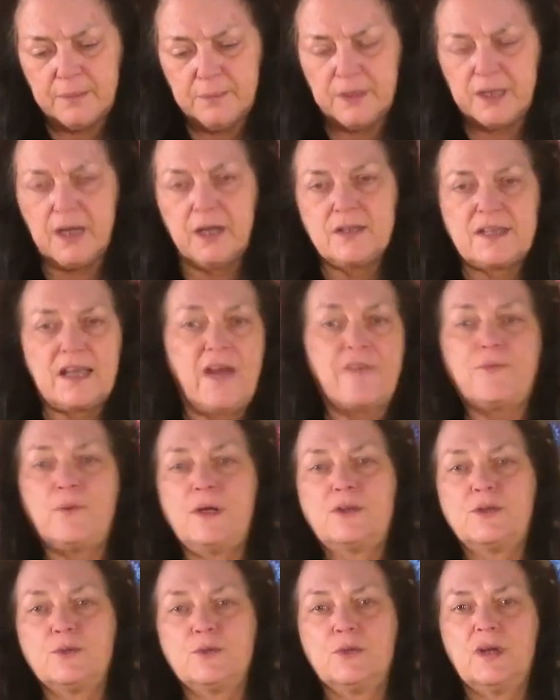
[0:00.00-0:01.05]
Because
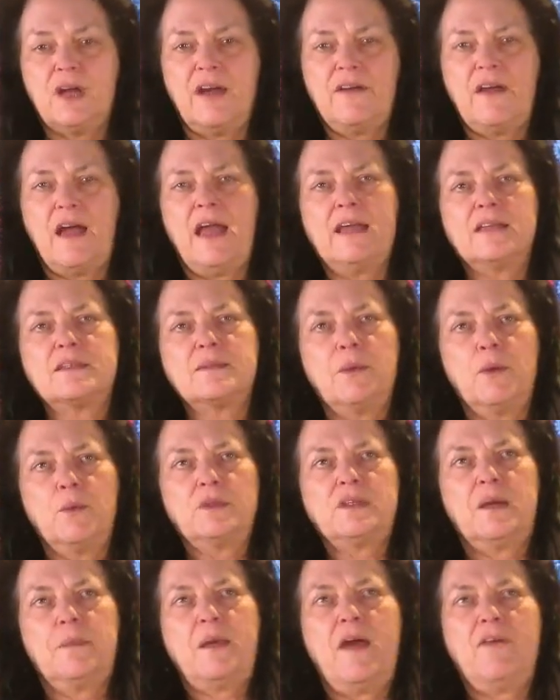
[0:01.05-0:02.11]
halfway through, I had somebody
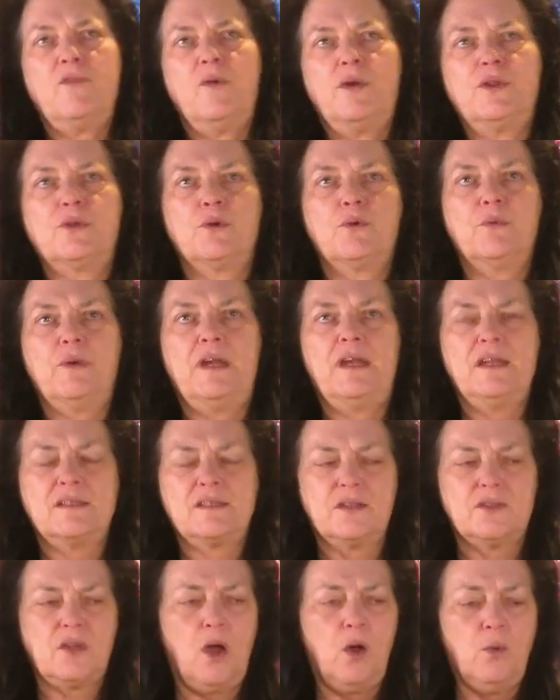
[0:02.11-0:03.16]
one time, halfway through a reading
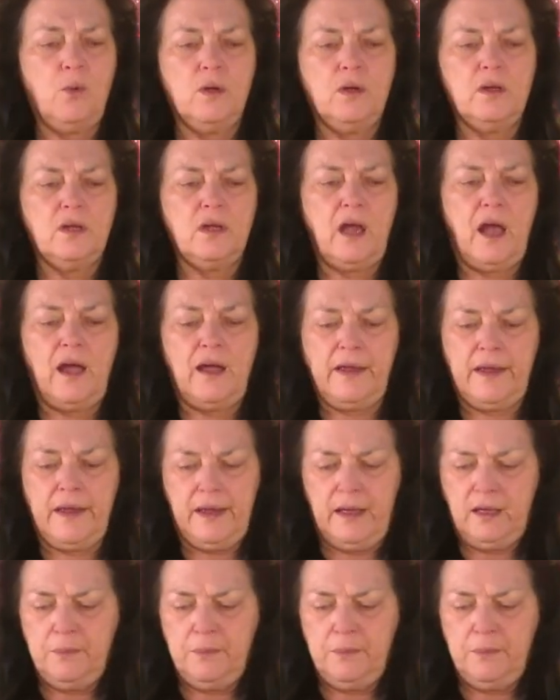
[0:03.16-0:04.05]
says, oh, well, I,